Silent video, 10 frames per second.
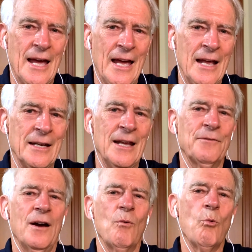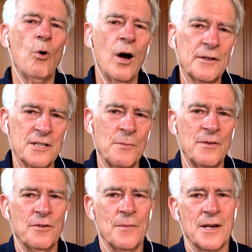And if I want some
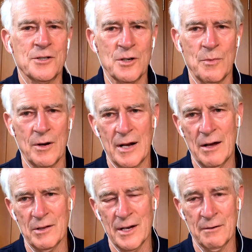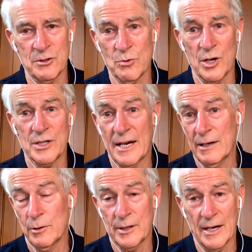information about how the language works, I
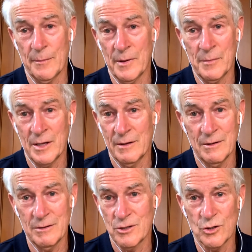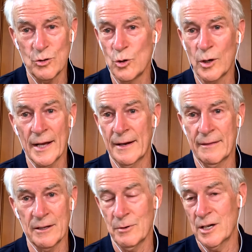can look it up. I mean, you just Google
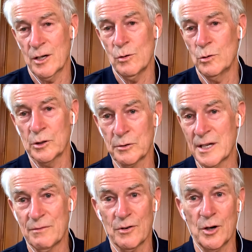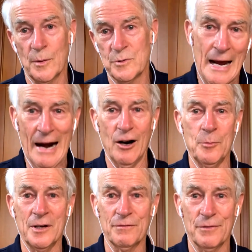anything. You want to Google Greek verbs,
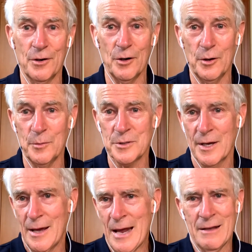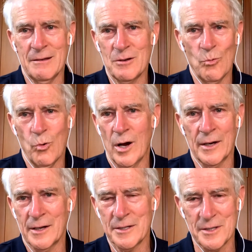Arabic verbs, anything you
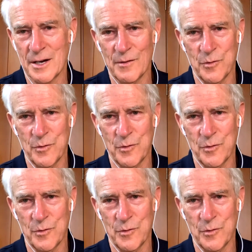want is there